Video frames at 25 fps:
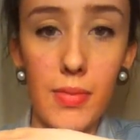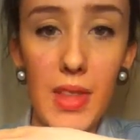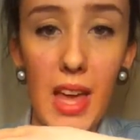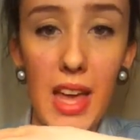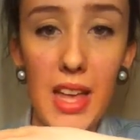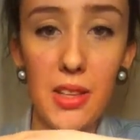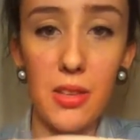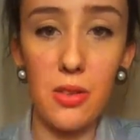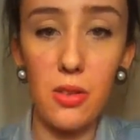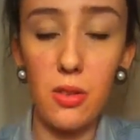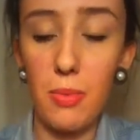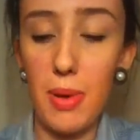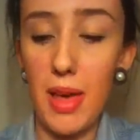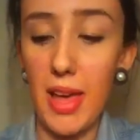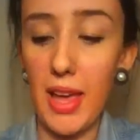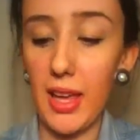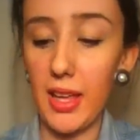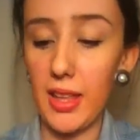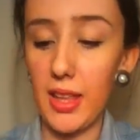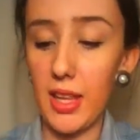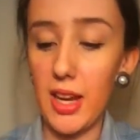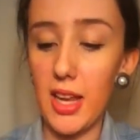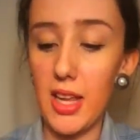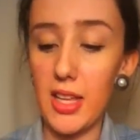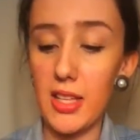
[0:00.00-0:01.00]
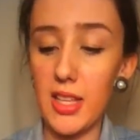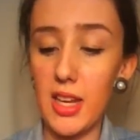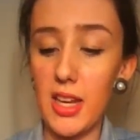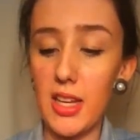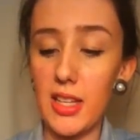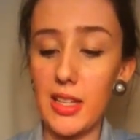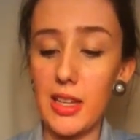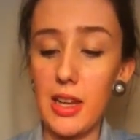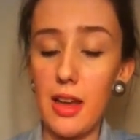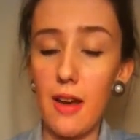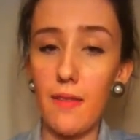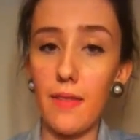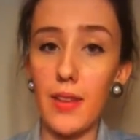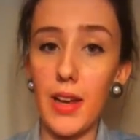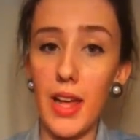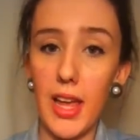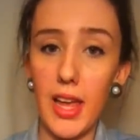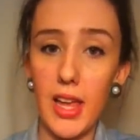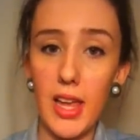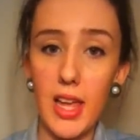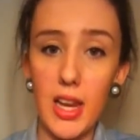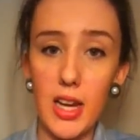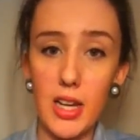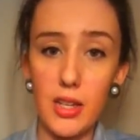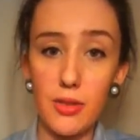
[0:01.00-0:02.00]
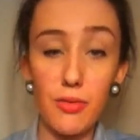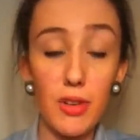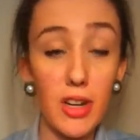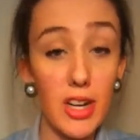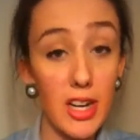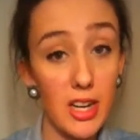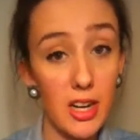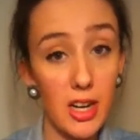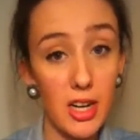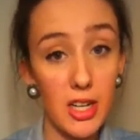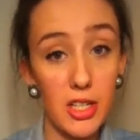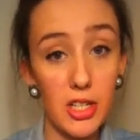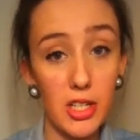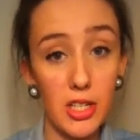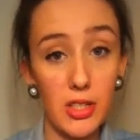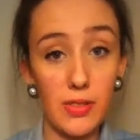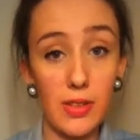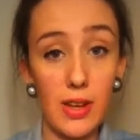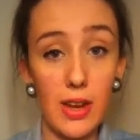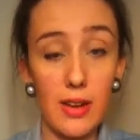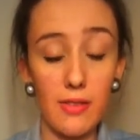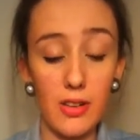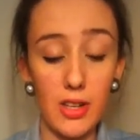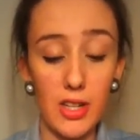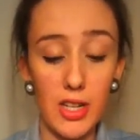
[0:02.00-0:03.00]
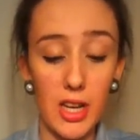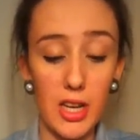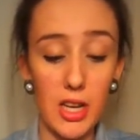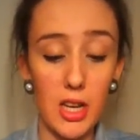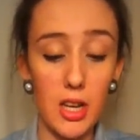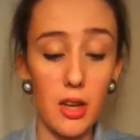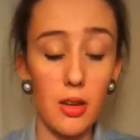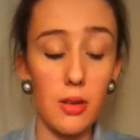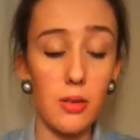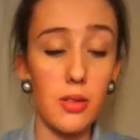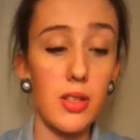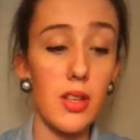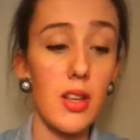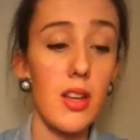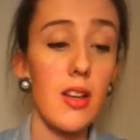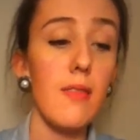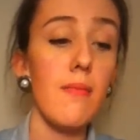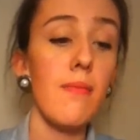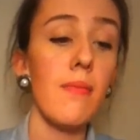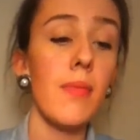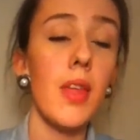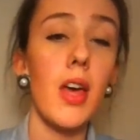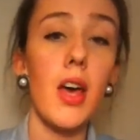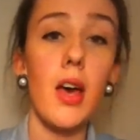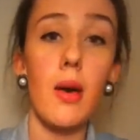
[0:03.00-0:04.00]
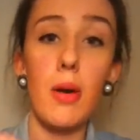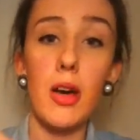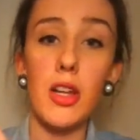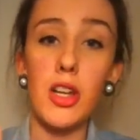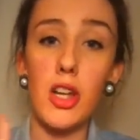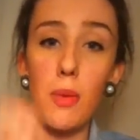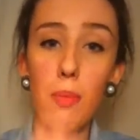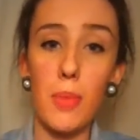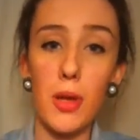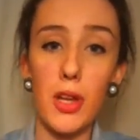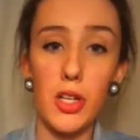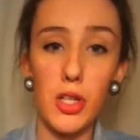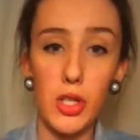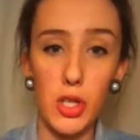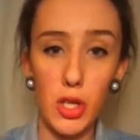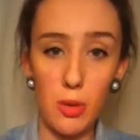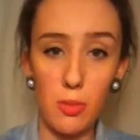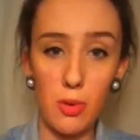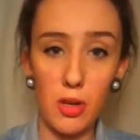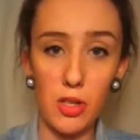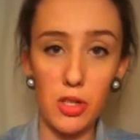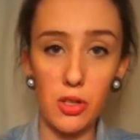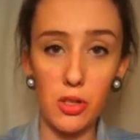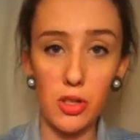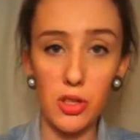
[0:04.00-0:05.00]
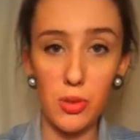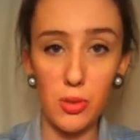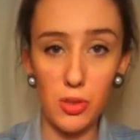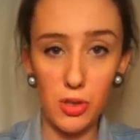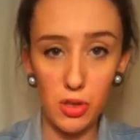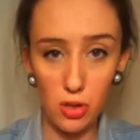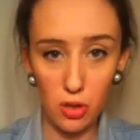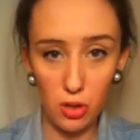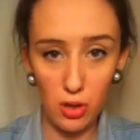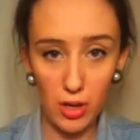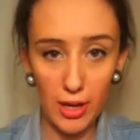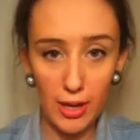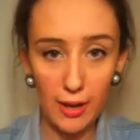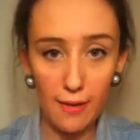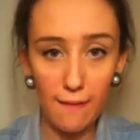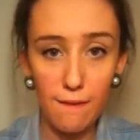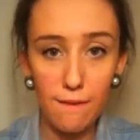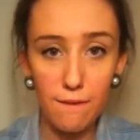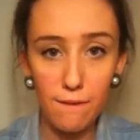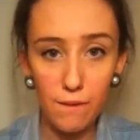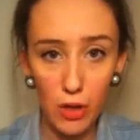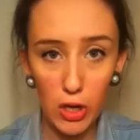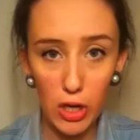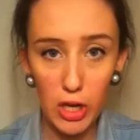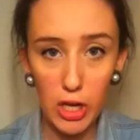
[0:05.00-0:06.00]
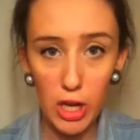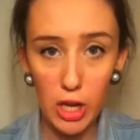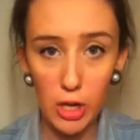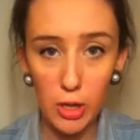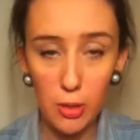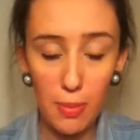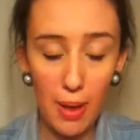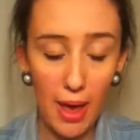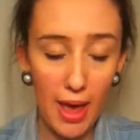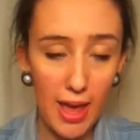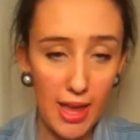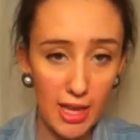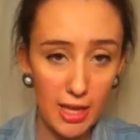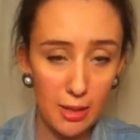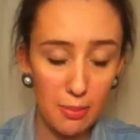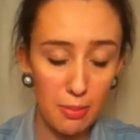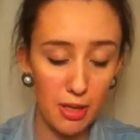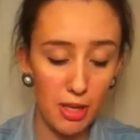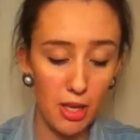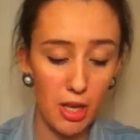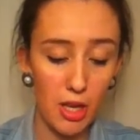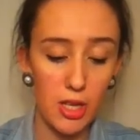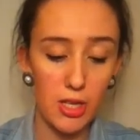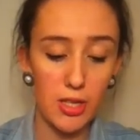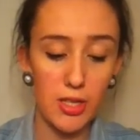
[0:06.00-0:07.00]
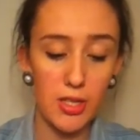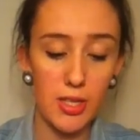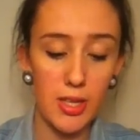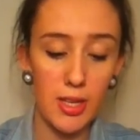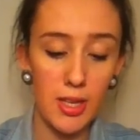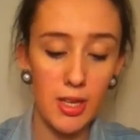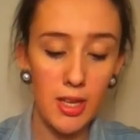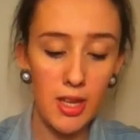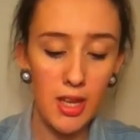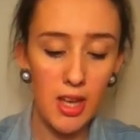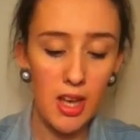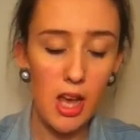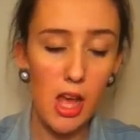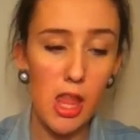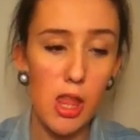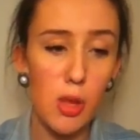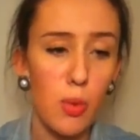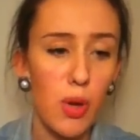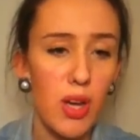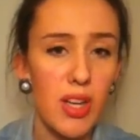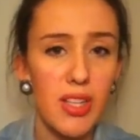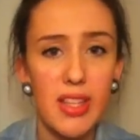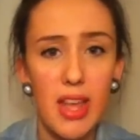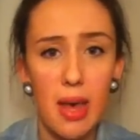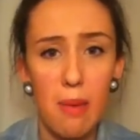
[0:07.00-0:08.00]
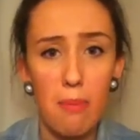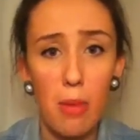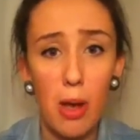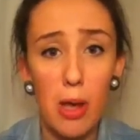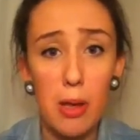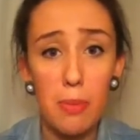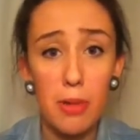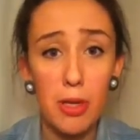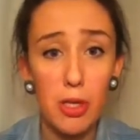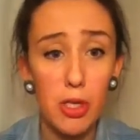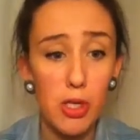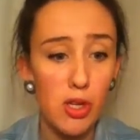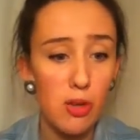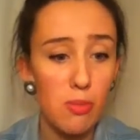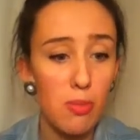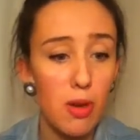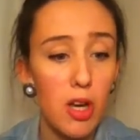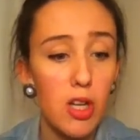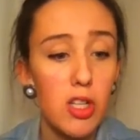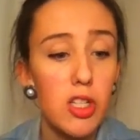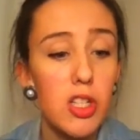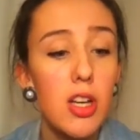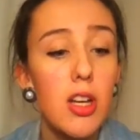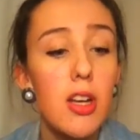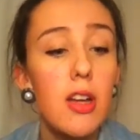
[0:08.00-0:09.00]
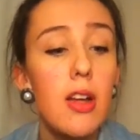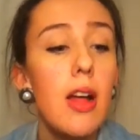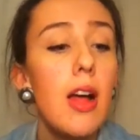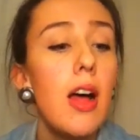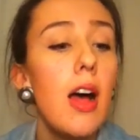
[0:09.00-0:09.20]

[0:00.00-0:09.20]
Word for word: That's the pink that it is, and it's lovely, and it's really nice just for everyday use. Um, I don't put it too much on so it's not like fully opaque, because otherwise that might be too much.